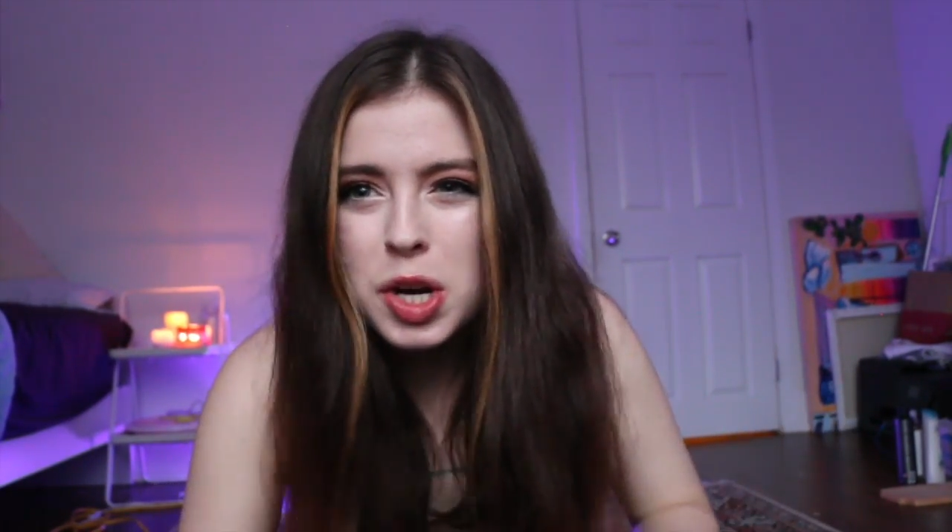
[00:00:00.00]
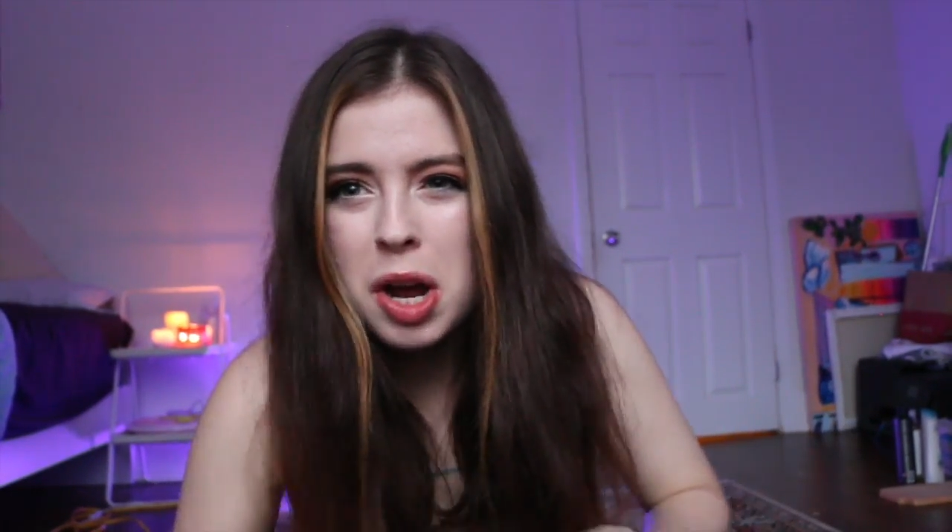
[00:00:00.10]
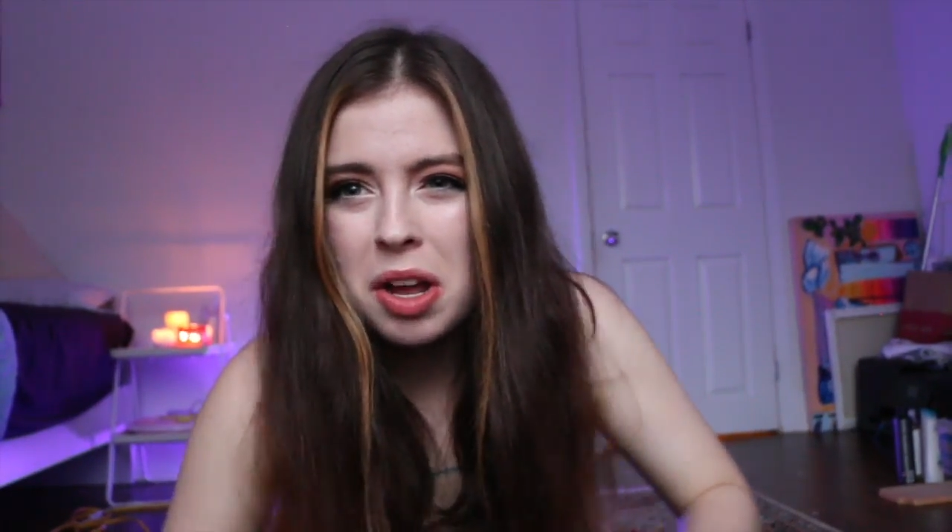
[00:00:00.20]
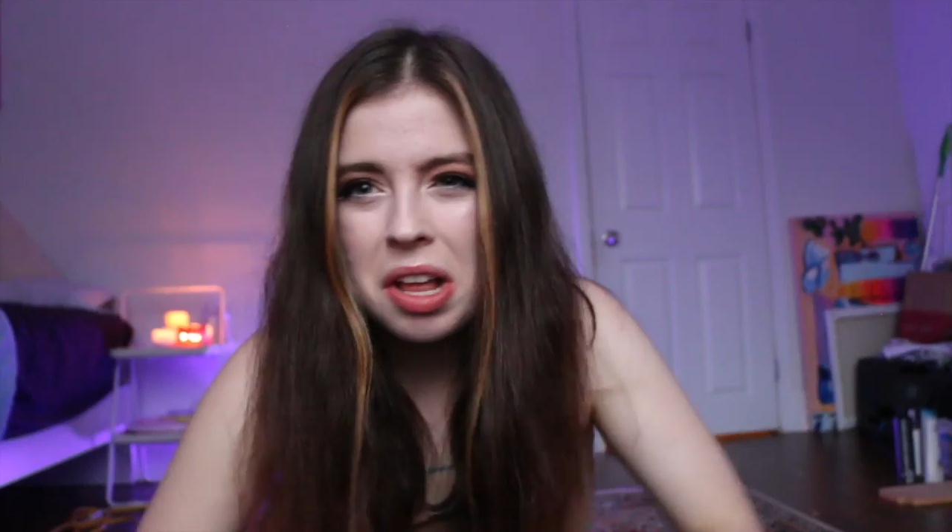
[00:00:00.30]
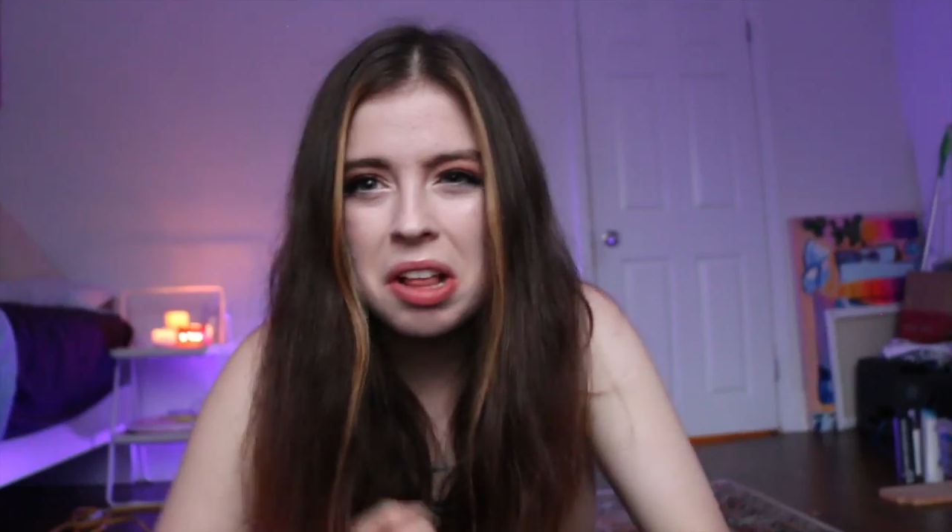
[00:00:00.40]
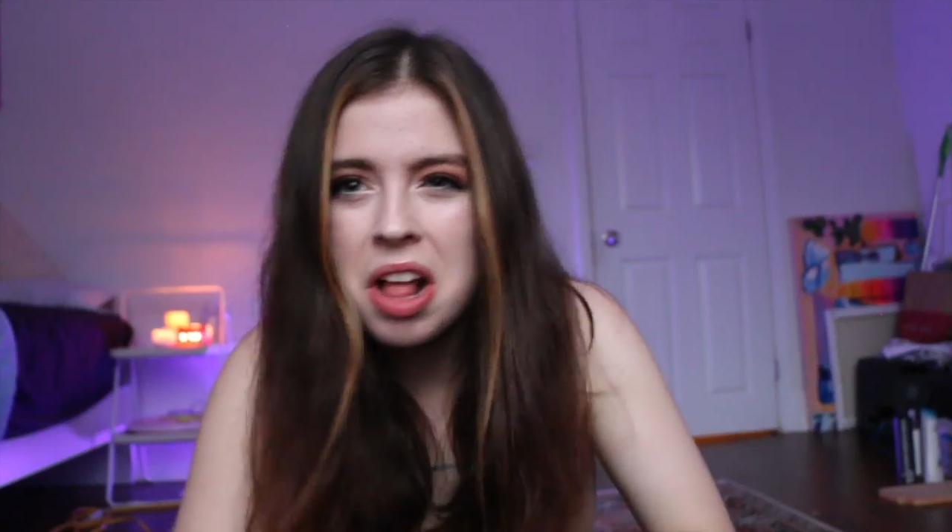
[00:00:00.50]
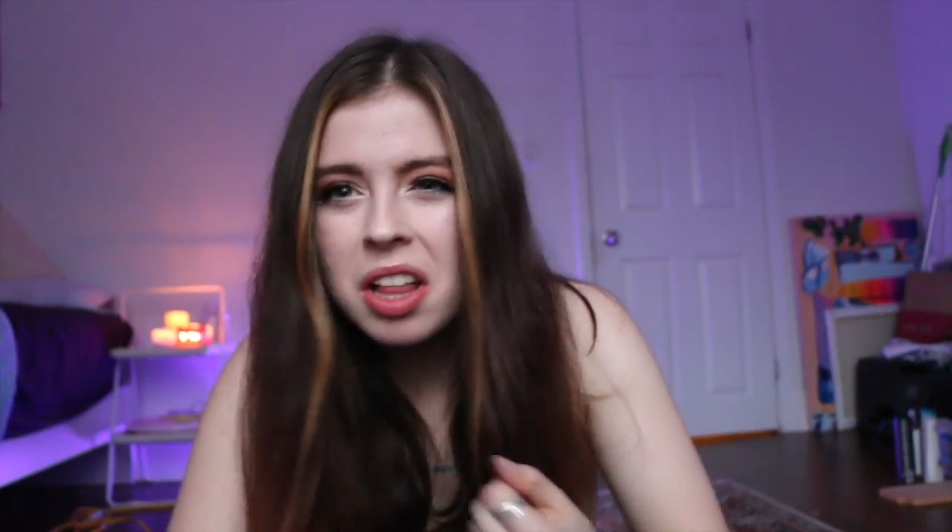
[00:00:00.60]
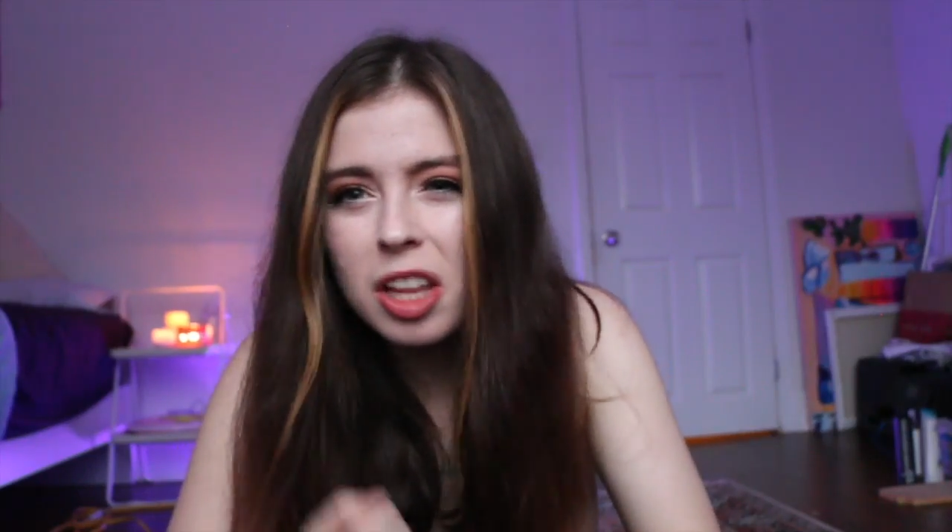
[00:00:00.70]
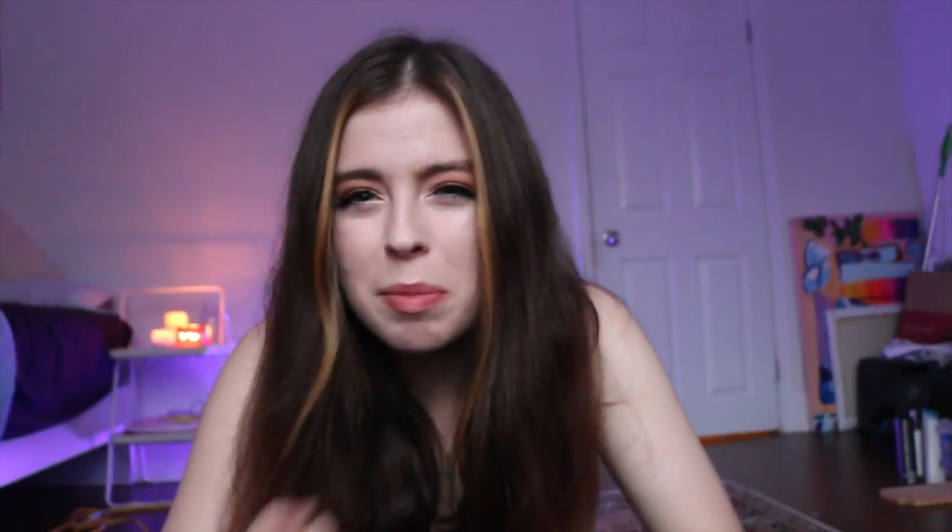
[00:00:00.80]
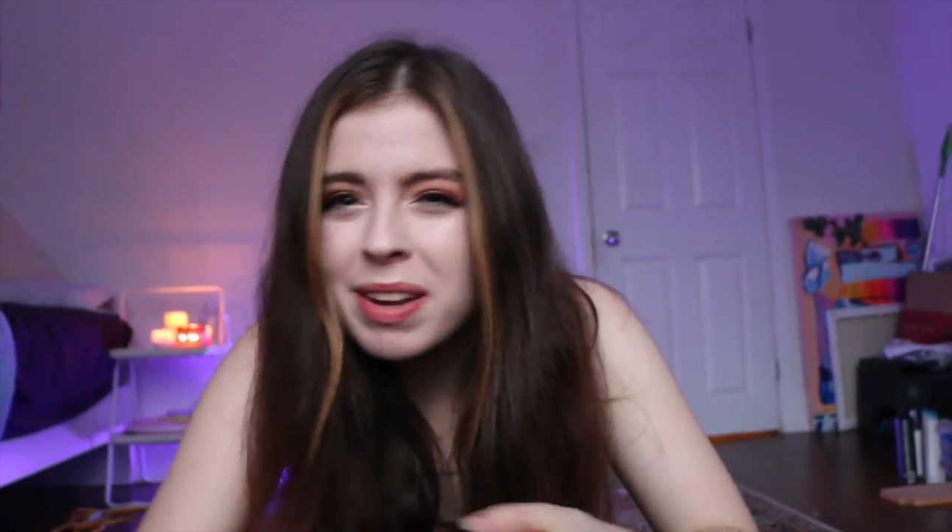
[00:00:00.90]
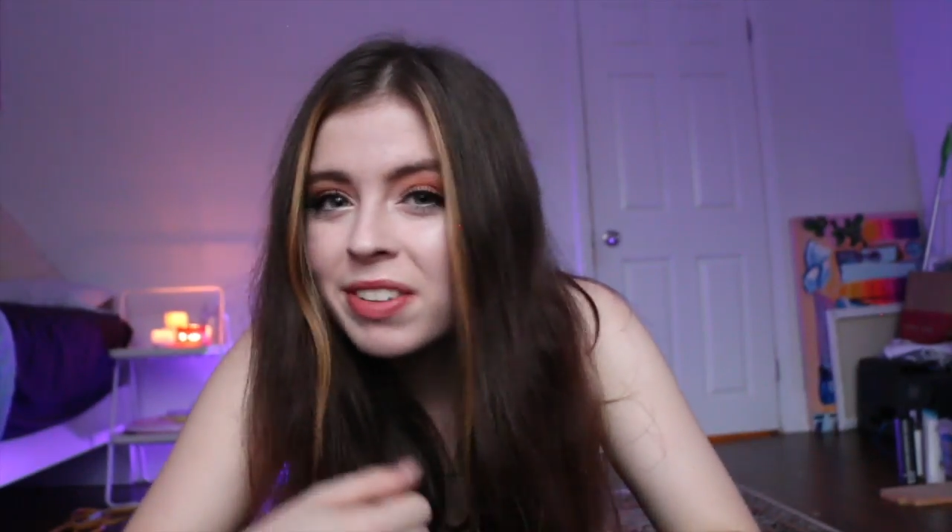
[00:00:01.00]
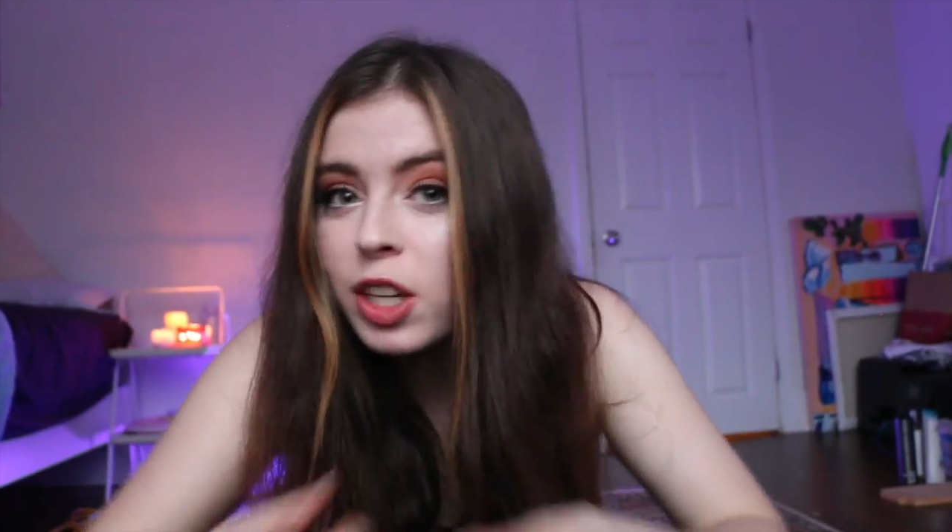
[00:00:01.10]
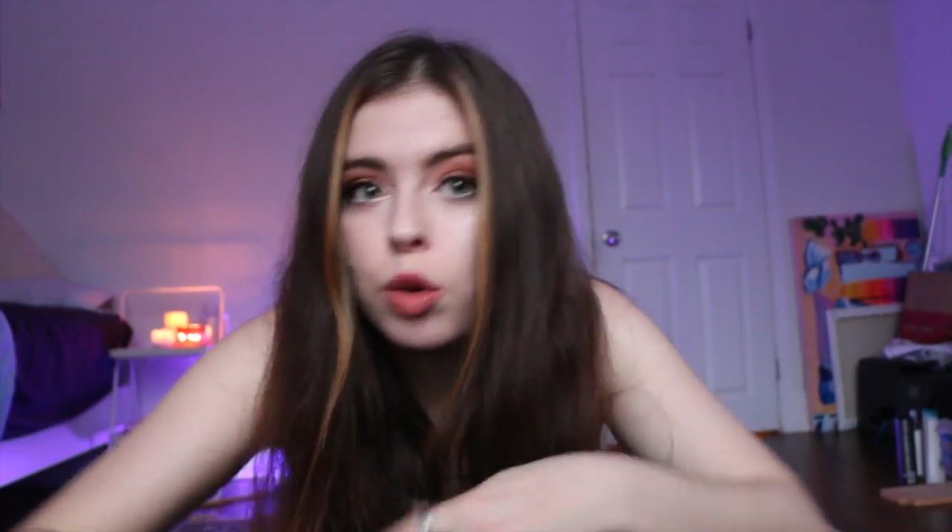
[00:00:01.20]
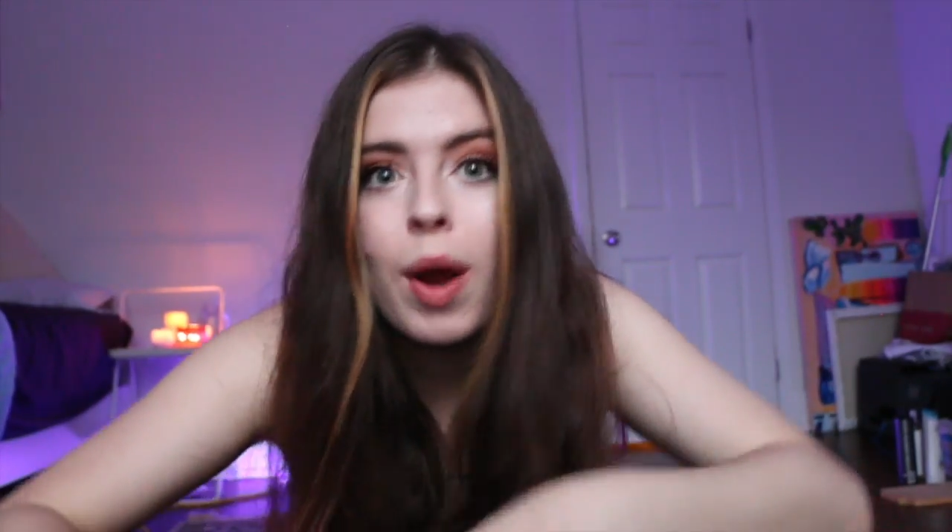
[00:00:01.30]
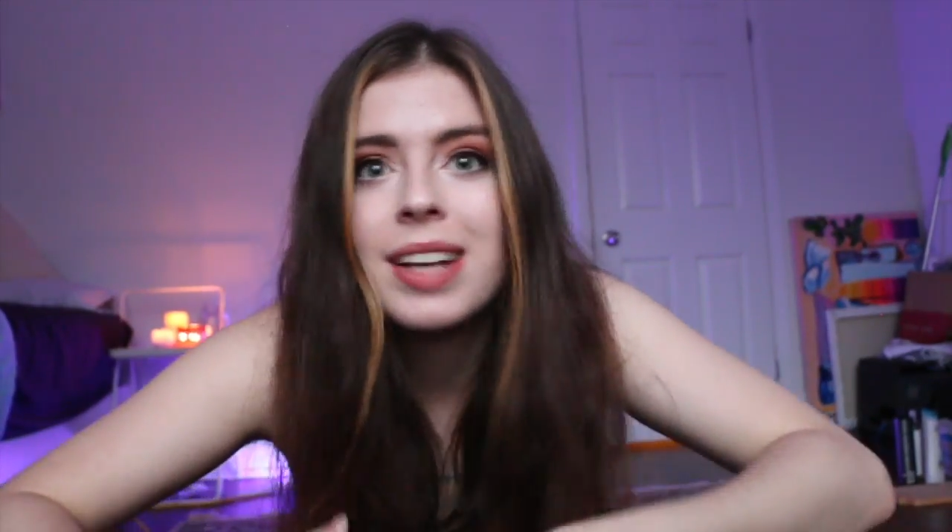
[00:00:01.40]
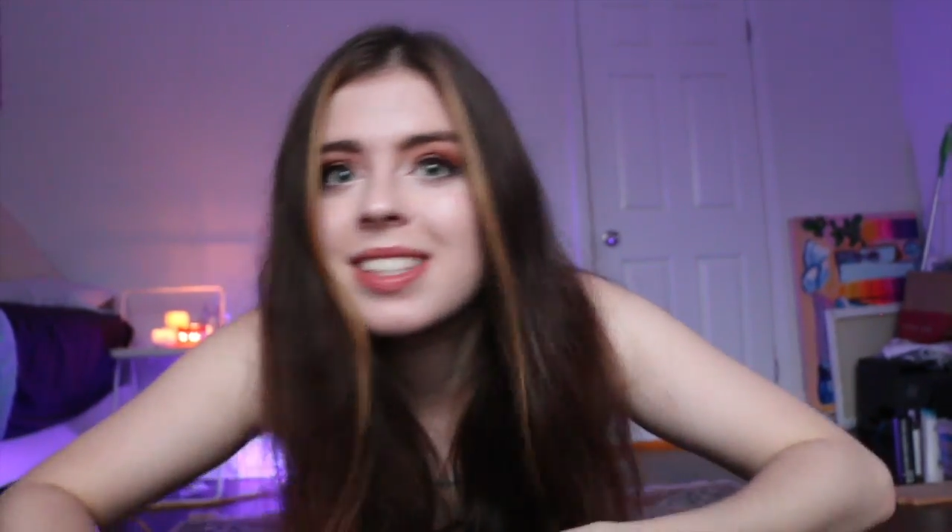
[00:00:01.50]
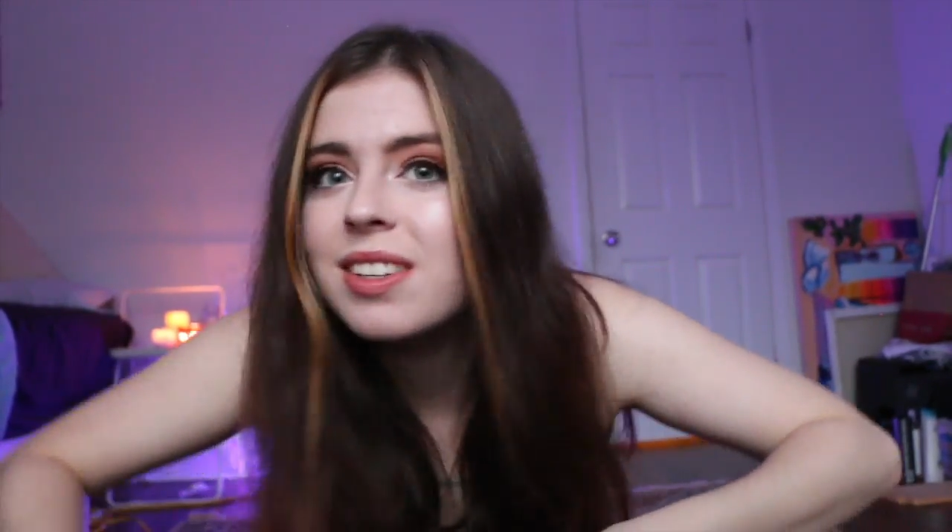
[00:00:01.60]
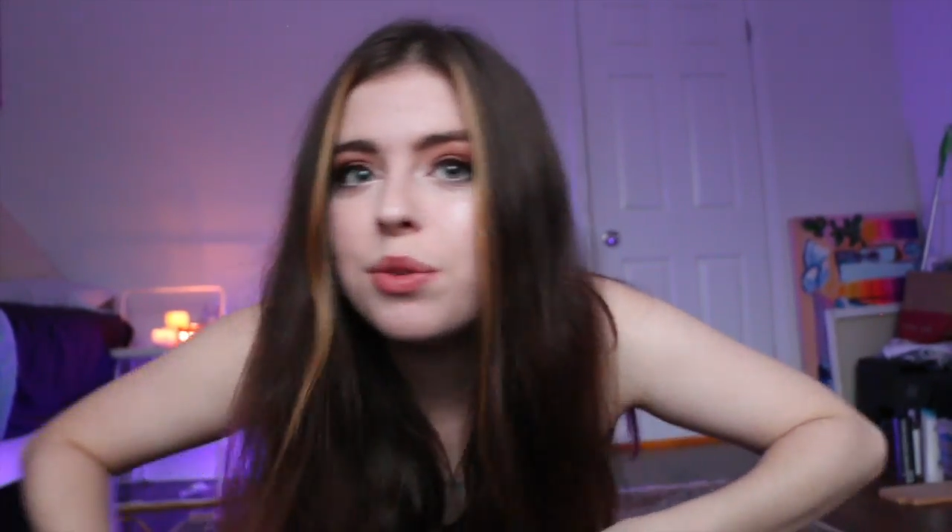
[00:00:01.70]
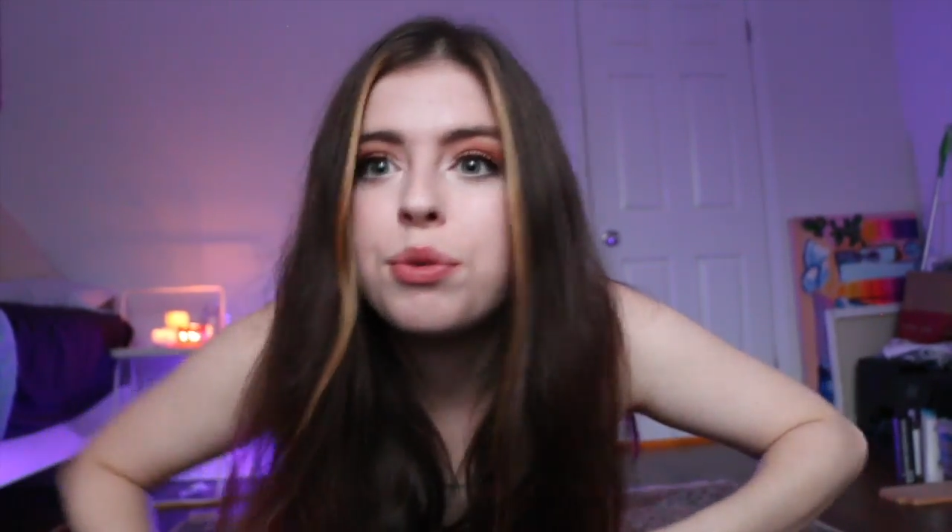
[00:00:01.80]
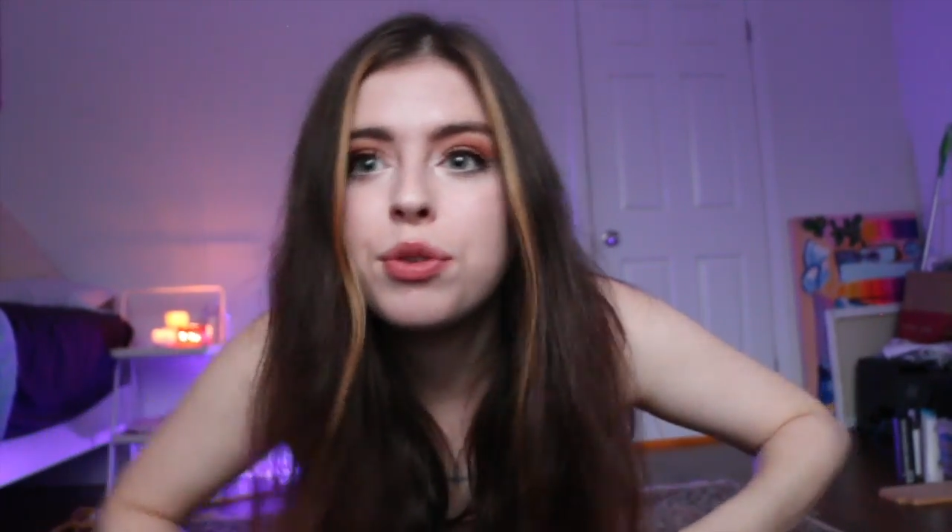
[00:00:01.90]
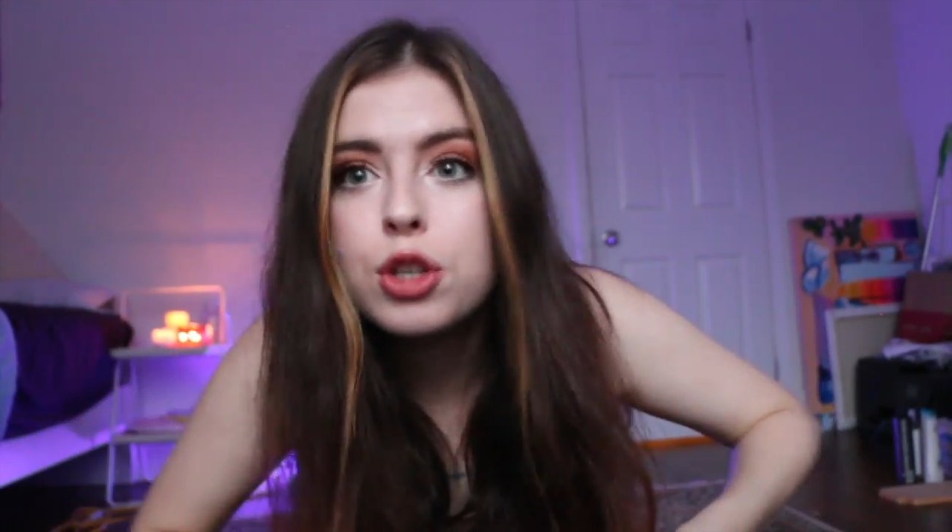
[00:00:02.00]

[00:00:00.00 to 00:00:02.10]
a, a little bit of an aggressive